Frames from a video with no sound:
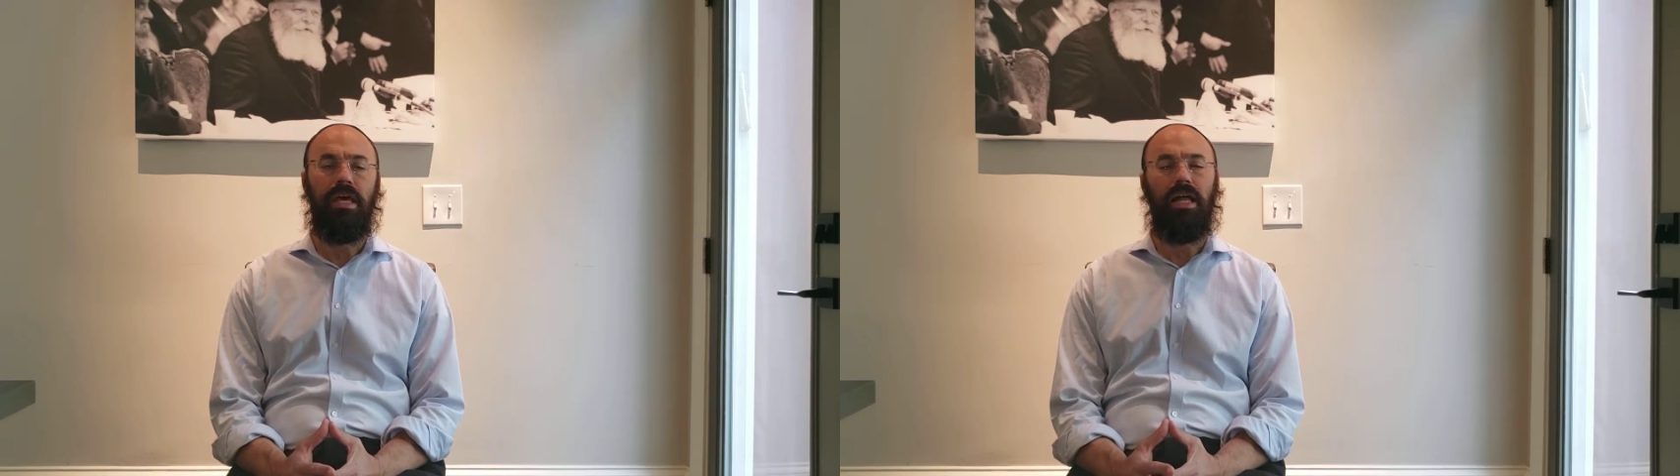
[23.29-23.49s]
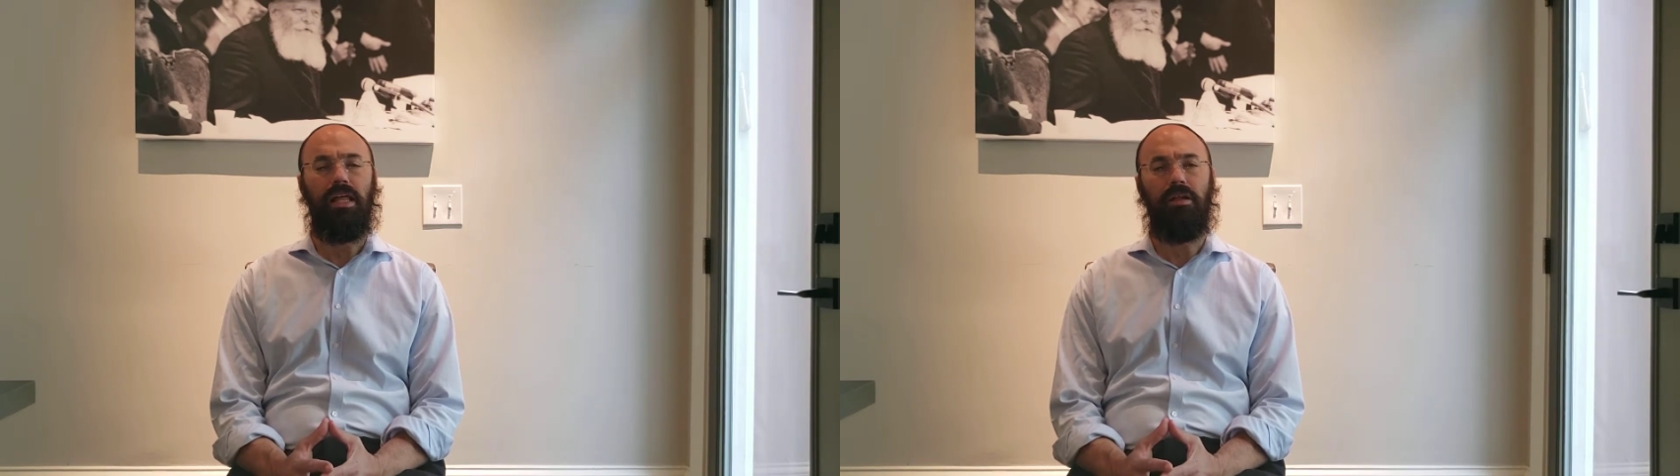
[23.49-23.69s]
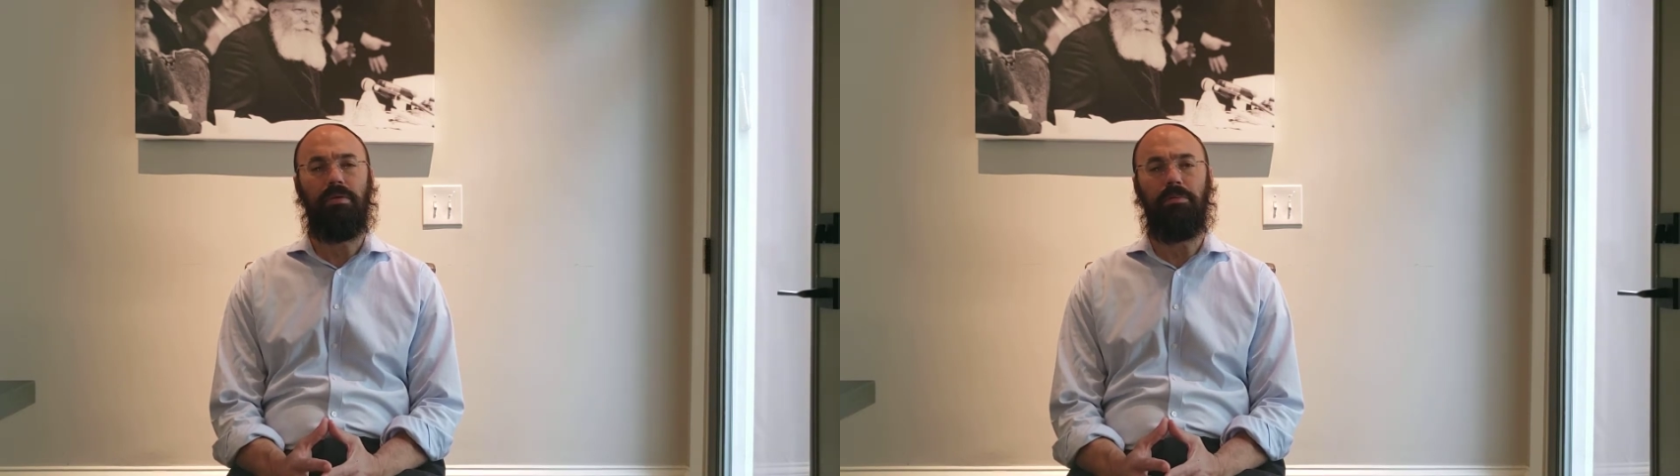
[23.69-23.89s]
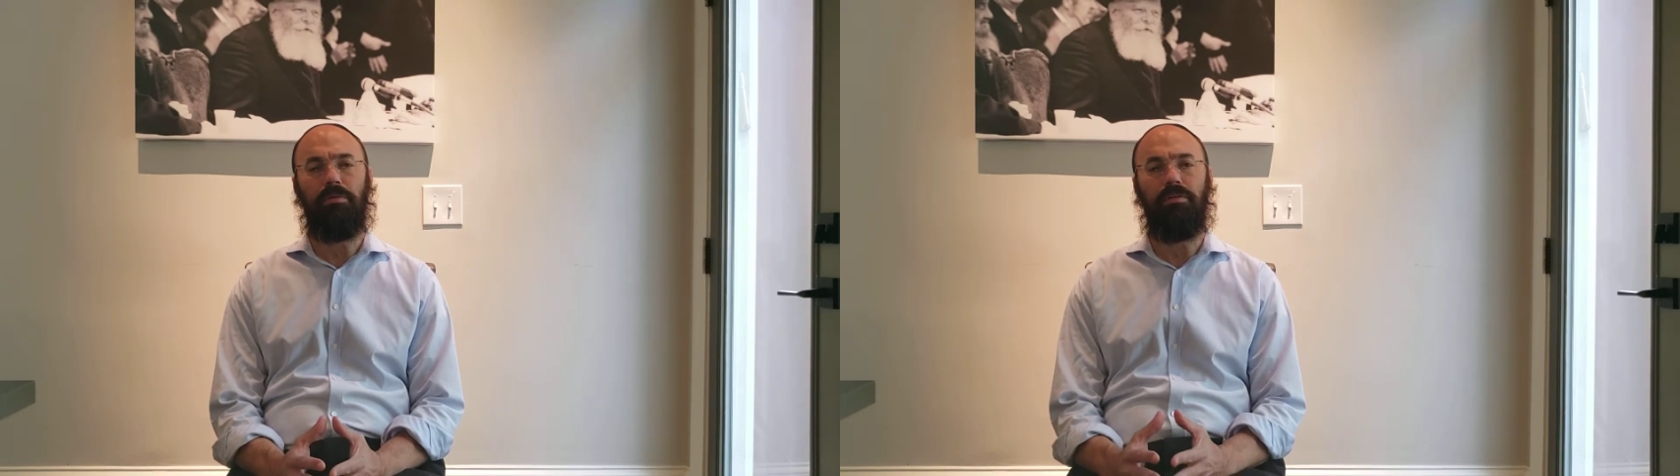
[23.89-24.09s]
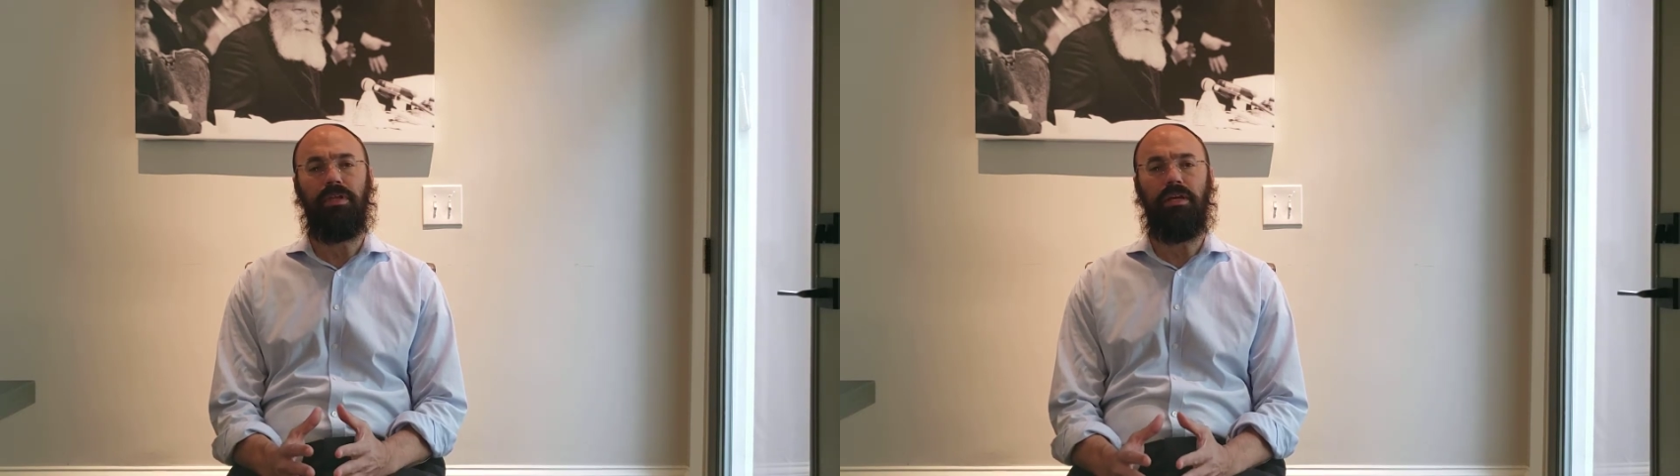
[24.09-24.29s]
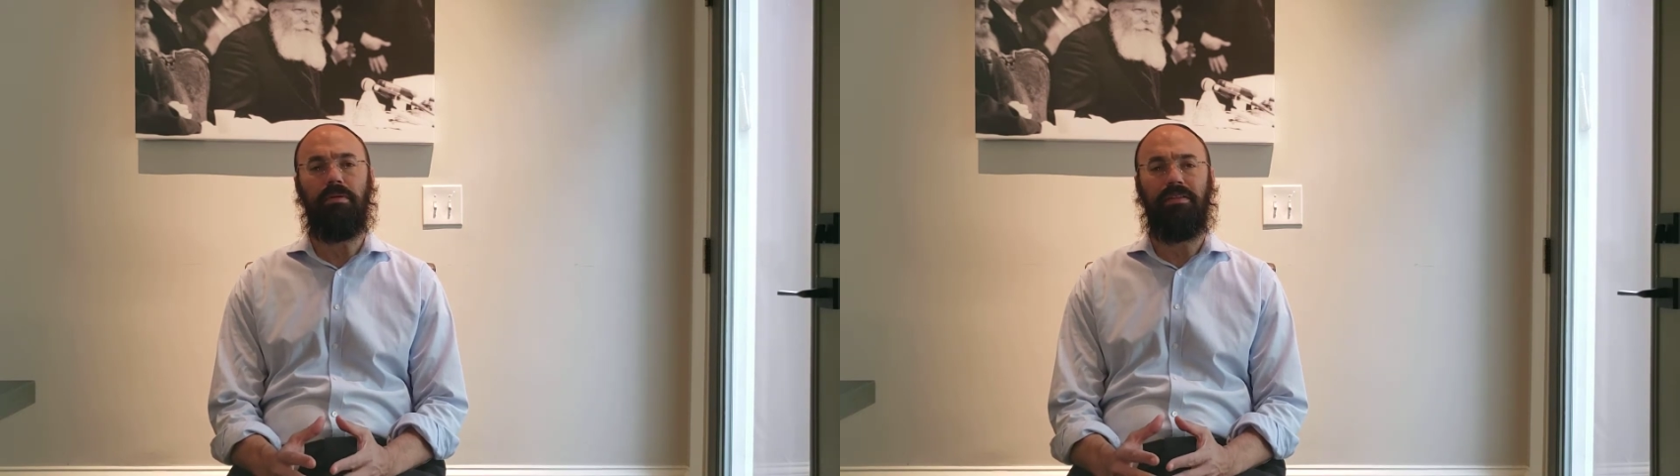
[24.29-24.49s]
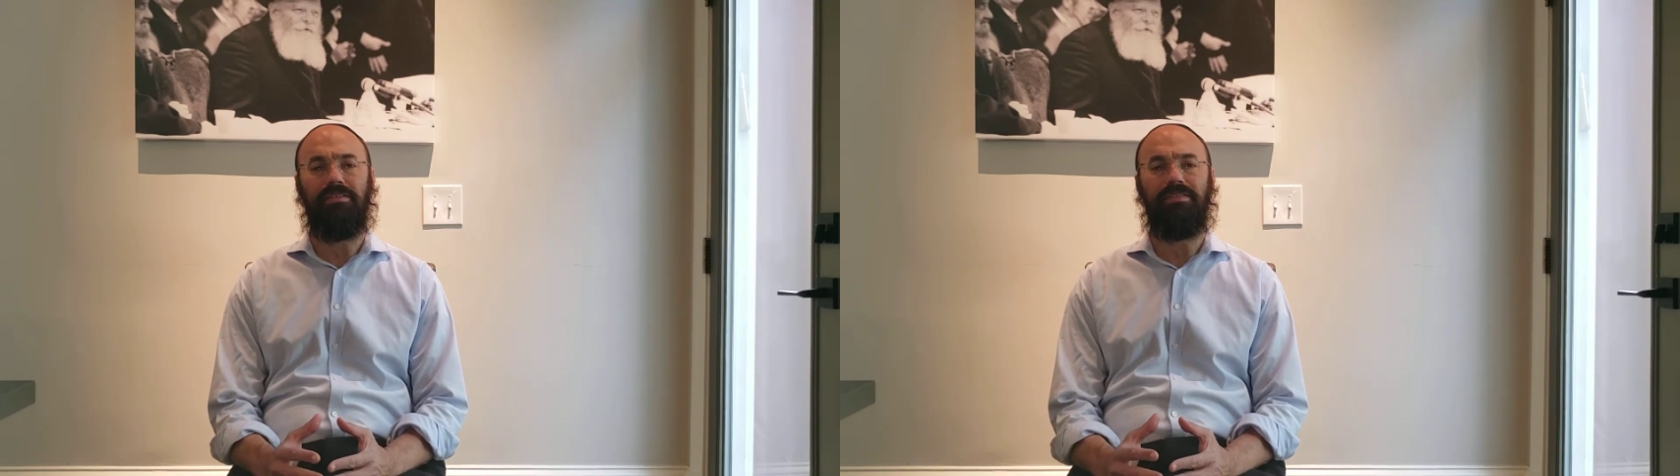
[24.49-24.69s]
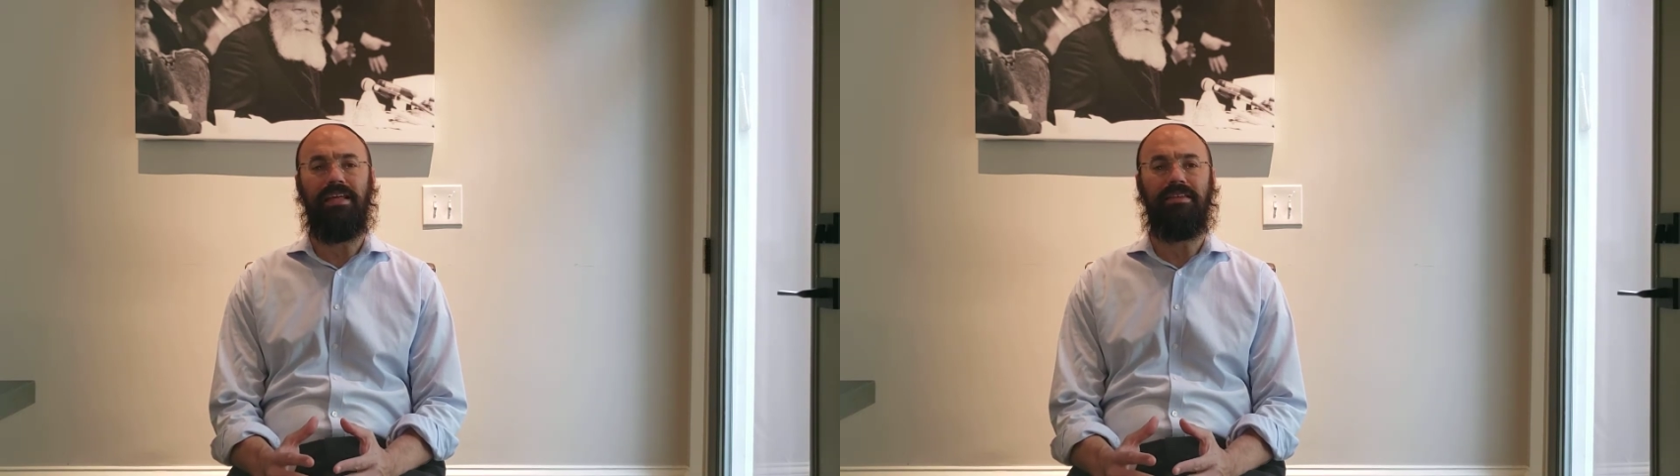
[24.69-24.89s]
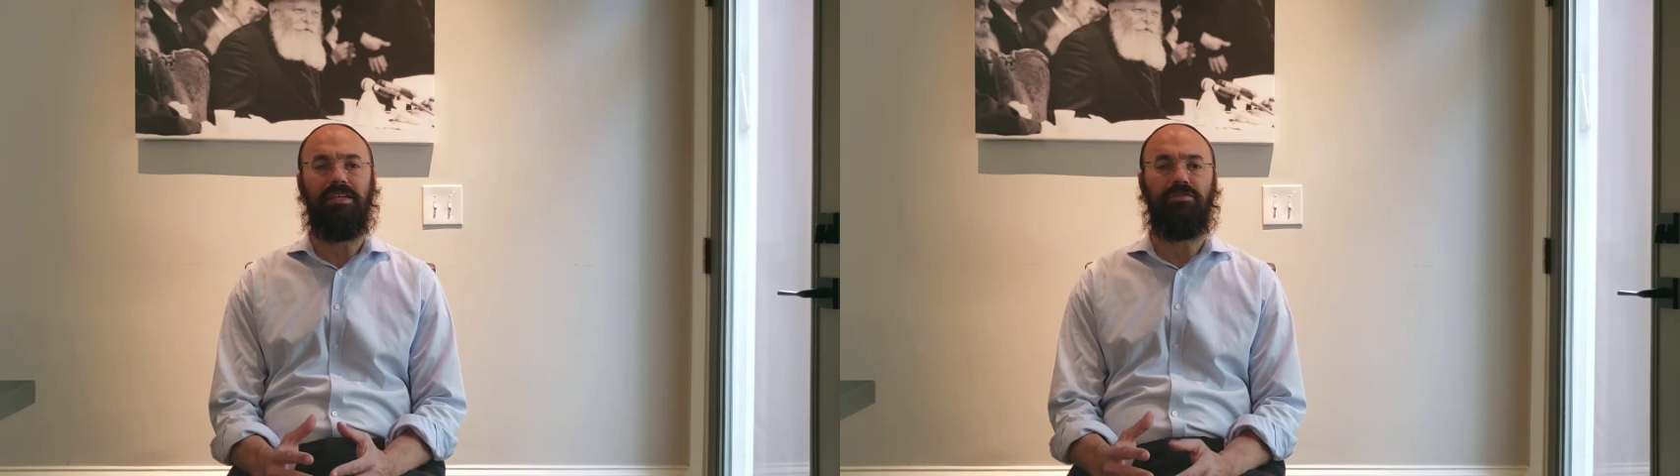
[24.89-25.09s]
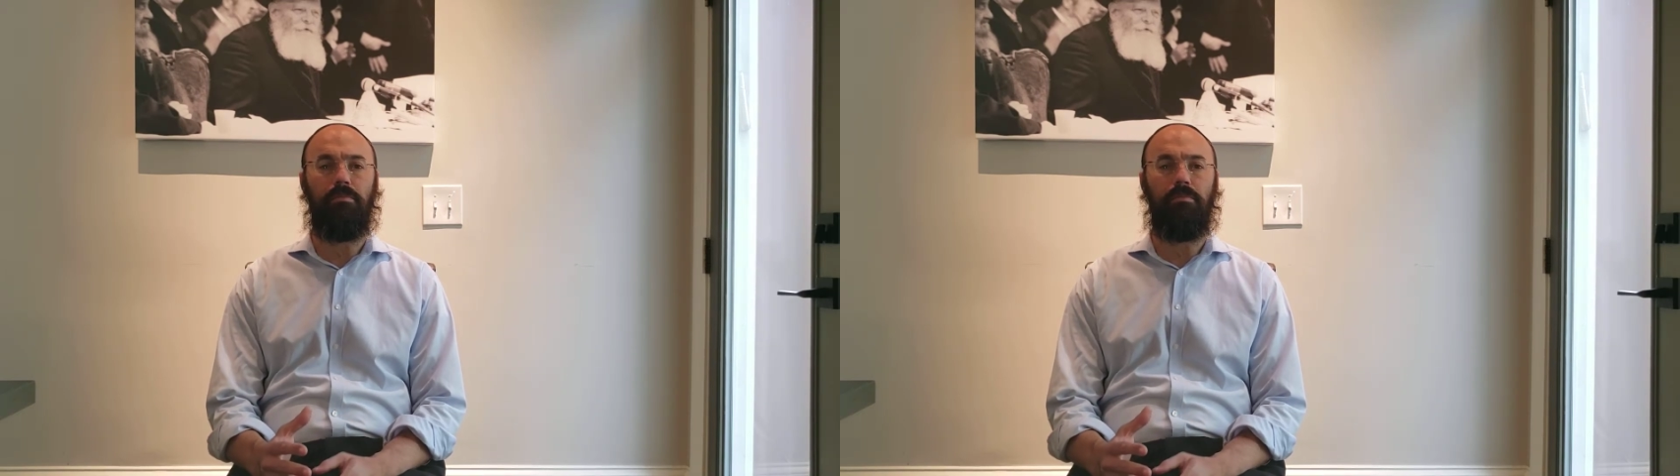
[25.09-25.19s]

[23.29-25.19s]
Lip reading: A lot of people think about the 10 days of